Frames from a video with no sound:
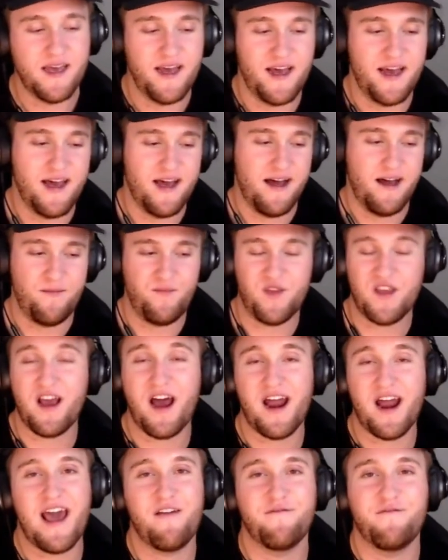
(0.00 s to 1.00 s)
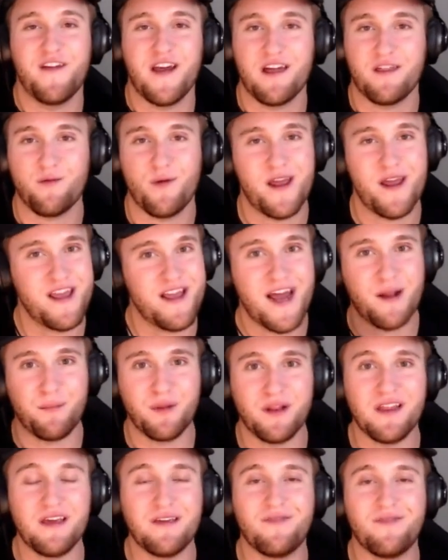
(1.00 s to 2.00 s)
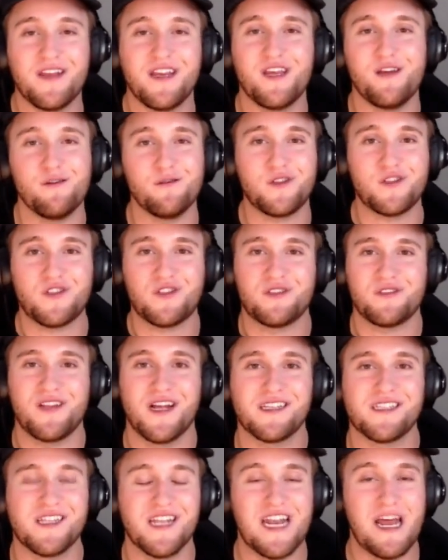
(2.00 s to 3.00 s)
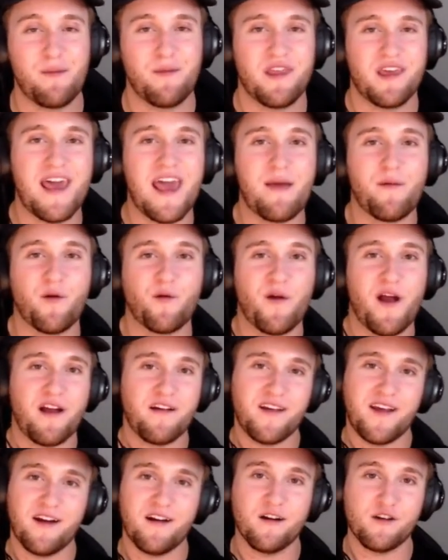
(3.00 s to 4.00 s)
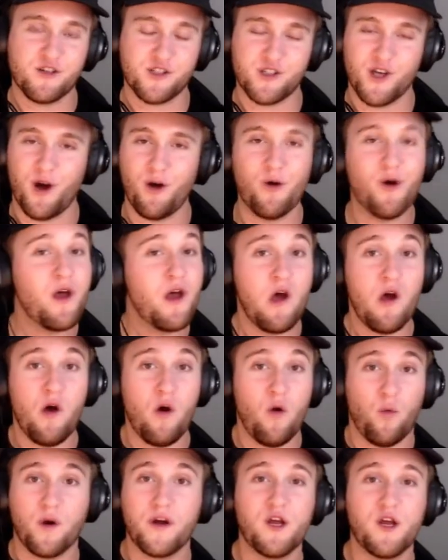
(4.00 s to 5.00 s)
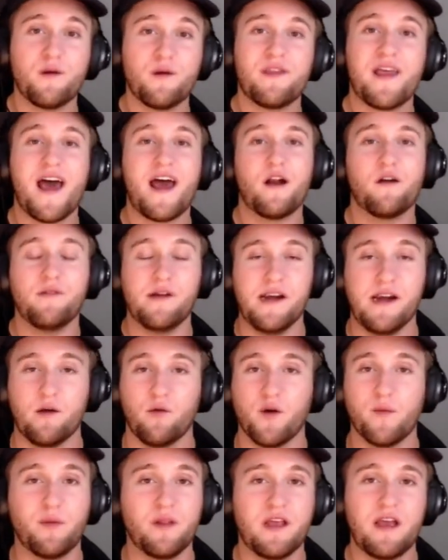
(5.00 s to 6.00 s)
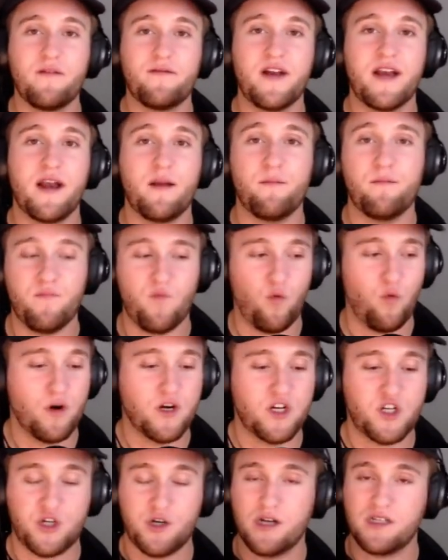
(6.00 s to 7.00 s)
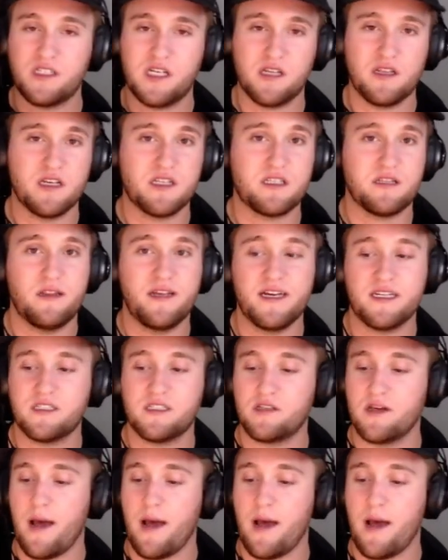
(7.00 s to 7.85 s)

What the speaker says: You got to have faith, right? You got to believe in Utes. That's the name of the game around here. So we're doing that over here. We're believing in them. We're trusting this list.